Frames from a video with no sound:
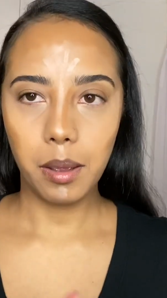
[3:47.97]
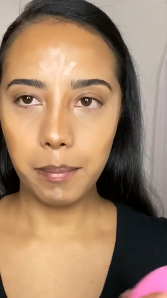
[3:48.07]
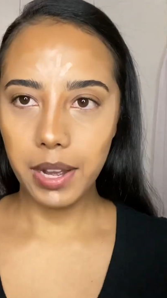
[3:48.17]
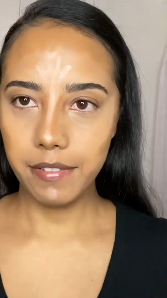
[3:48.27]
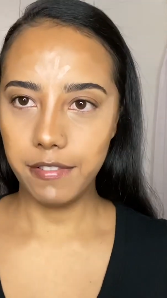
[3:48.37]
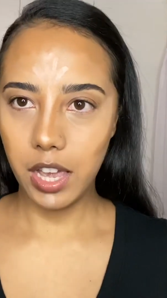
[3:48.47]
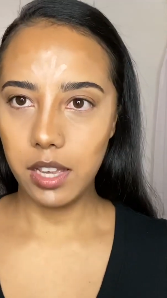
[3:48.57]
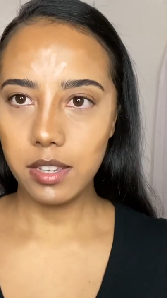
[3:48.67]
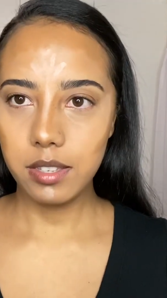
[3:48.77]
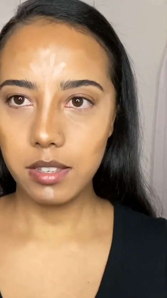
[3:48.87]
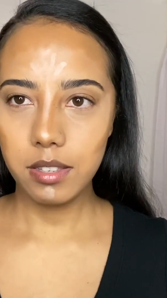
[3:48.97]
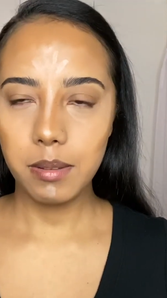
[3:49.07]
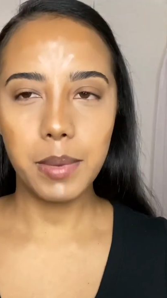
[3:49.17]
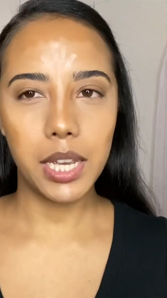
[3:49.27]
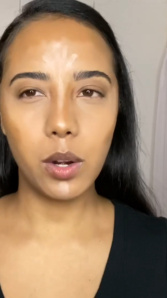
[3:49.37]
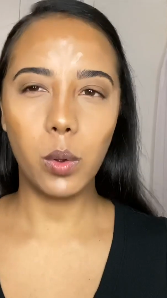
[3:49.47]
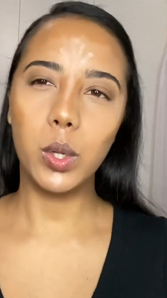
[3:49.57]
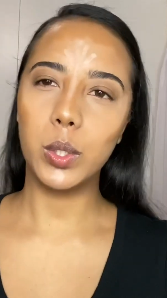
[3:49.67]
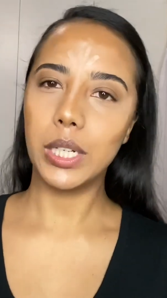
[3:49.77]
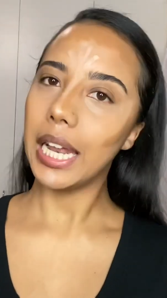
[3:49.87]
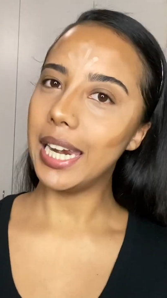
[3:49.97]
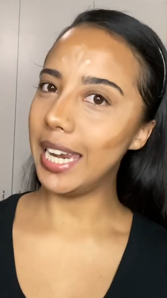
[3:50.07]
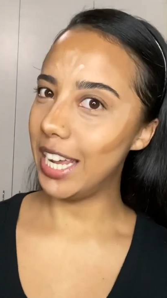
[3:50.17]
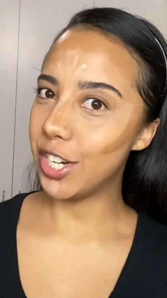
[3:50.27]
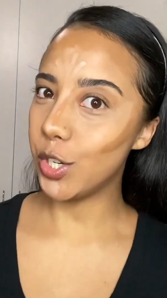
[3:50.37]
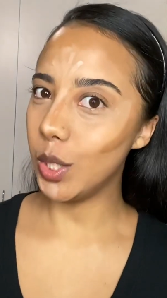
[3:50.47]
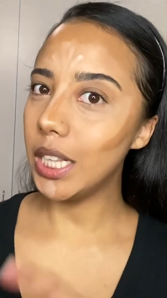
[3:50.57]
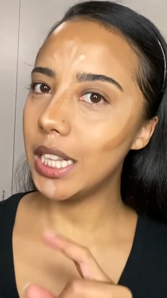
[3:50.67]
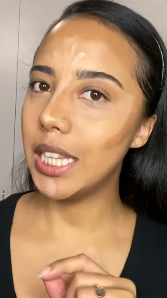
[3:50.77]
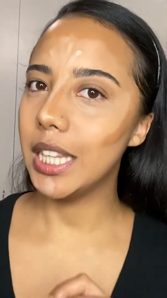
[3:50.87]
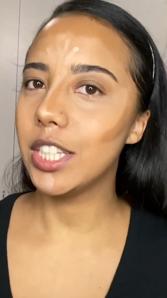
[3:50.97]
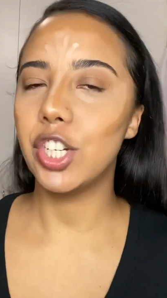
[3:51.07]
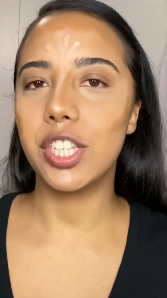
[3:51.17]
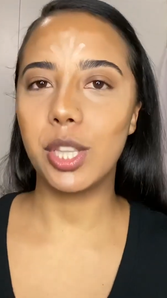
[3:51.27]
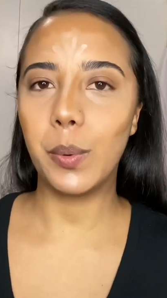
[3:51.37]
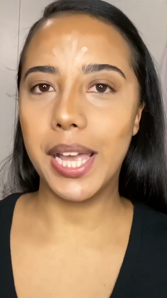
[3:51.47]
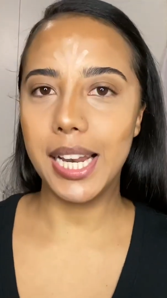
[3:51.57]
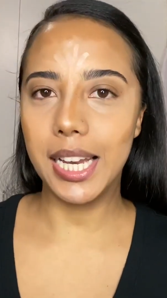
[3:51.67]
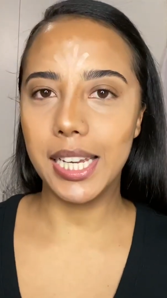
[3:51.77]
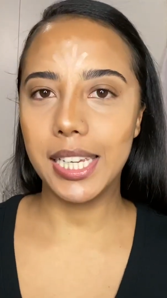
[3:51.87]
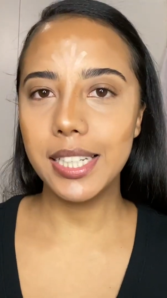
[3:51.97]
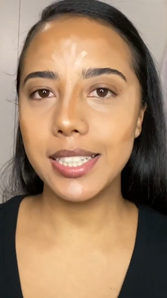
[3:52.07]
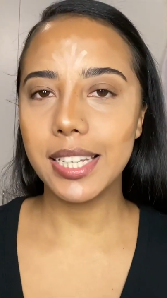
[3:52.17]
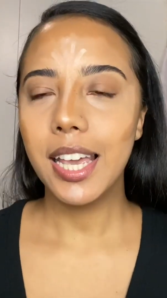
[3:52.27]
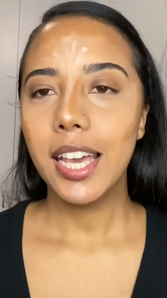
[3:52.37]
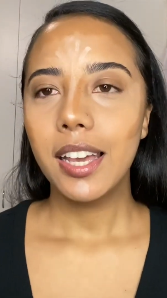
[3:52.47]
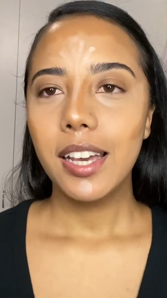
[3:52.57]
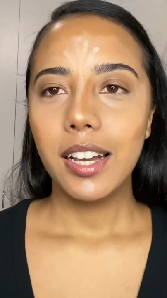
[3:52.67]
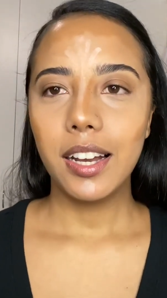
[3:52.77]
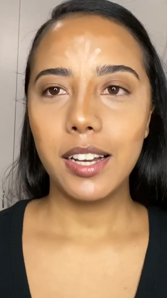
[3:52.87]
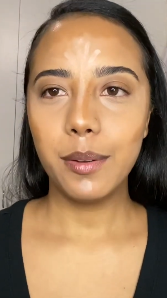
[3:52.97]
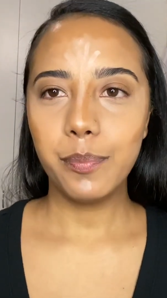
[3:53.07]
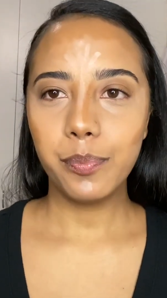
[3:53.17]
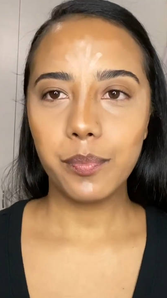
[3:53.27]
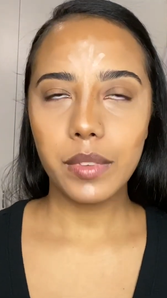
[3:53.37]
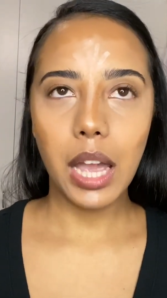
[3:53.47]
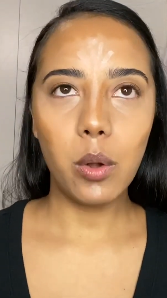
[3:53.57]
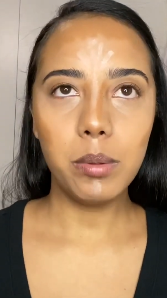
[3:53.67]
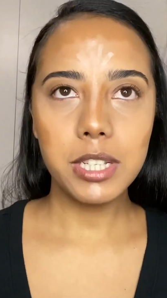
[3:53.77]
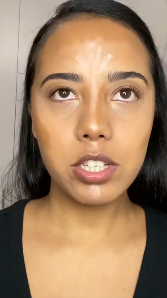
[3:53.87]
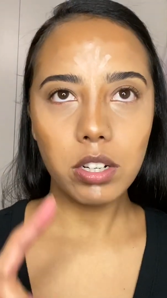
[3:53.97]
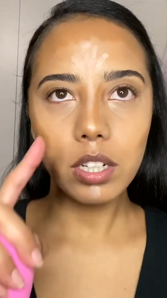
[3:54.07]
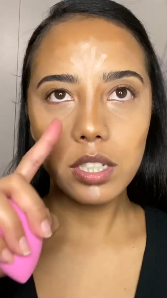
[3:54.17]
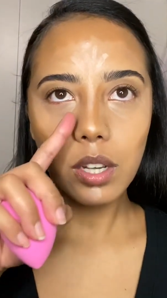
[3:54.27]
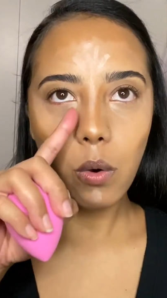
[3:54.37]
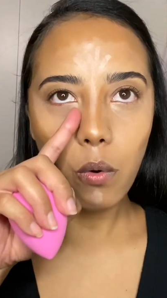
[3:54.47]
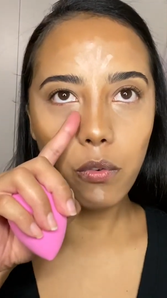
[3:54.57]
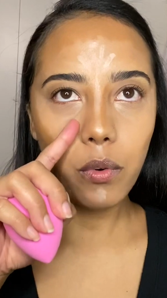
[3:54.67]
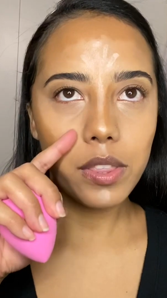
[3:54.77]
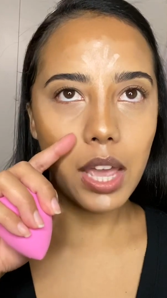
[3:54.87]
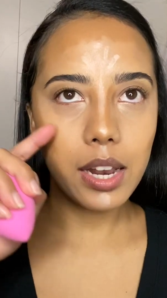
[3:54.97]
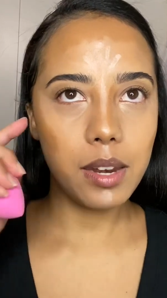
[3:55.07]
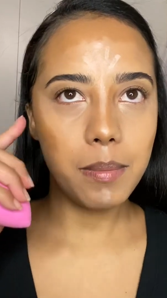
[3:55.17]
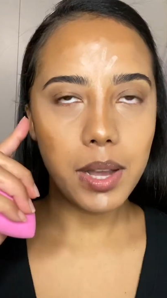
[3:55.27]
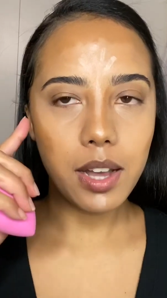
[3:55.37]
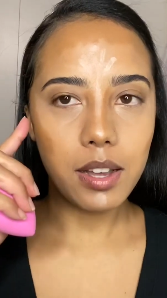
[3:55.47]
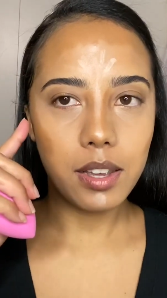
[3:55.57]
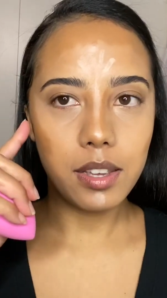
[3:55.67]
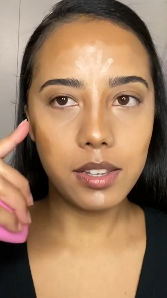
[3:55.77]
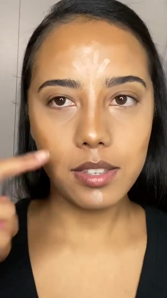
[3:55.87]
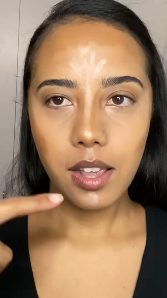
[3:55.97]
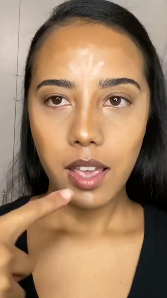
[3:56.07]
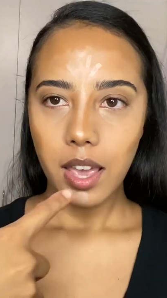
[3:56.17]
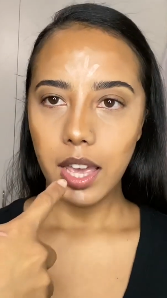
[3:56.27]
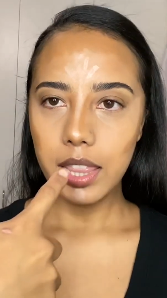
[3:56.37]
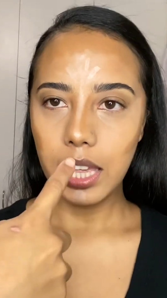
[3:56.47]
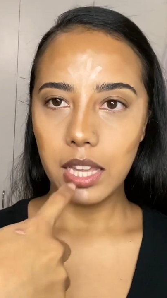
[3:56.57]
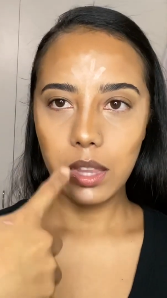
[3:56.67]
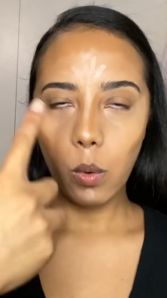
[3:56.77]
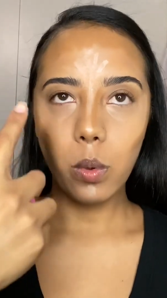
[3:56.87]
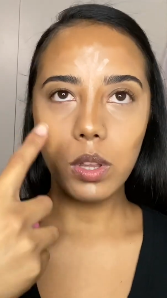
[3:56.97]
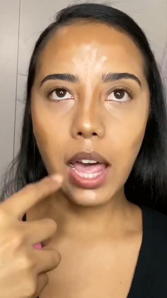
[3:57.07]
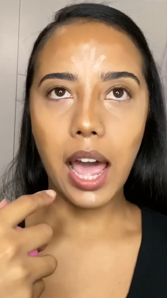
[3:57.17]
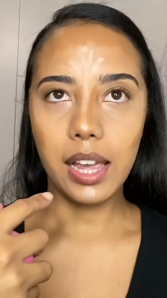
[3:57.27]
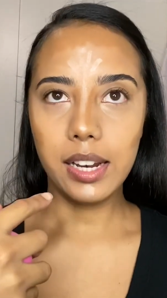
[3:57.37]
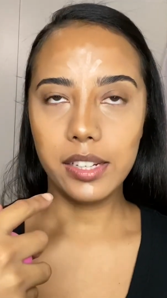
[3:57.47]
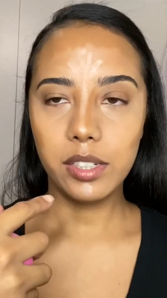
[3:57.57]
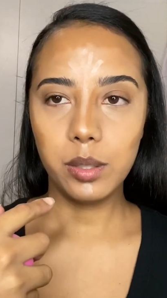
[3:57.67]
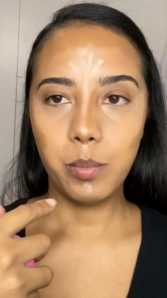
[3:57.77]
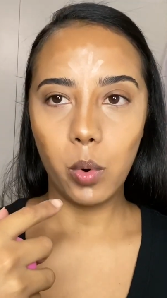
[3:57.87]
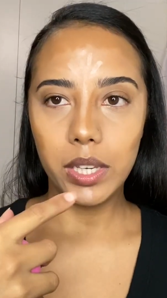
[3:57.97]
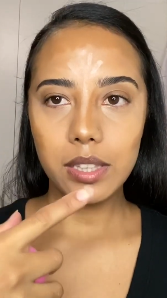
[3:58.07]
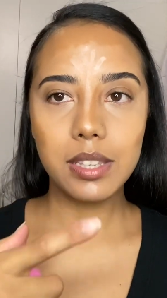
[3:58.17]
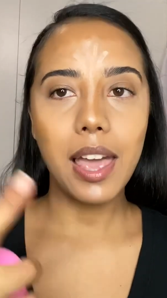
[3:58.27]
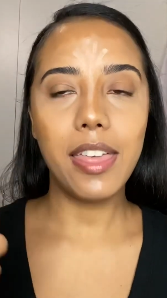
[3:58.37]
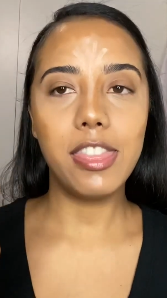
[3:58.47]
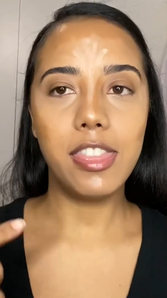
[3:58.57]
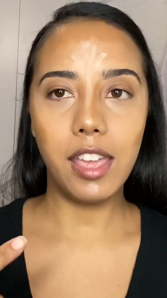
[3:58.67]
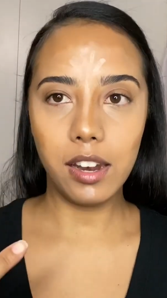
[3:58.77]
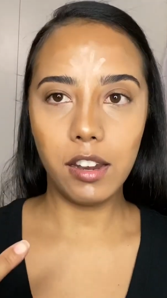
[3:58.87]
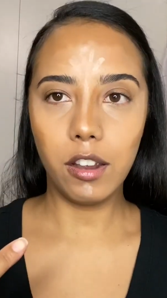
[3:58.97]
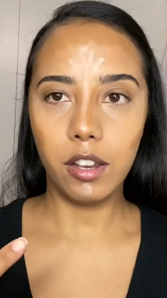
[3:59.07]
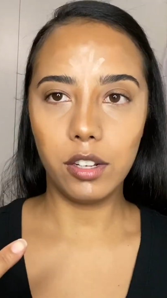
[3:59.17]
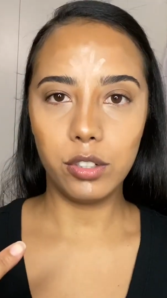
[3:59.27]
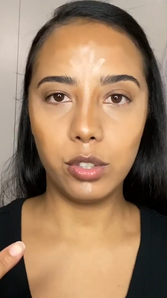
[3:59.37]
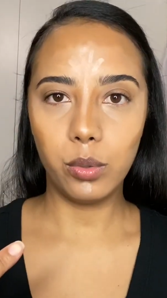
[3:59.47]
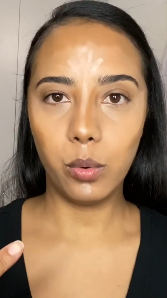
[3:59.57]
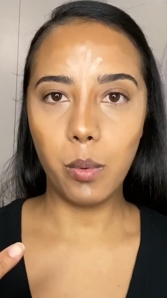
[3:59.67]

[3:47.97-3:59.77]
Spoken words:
my face, make it all look natural, just the way I like it. I will be starting off with under my eyes, and then all the highlighted points, and then going to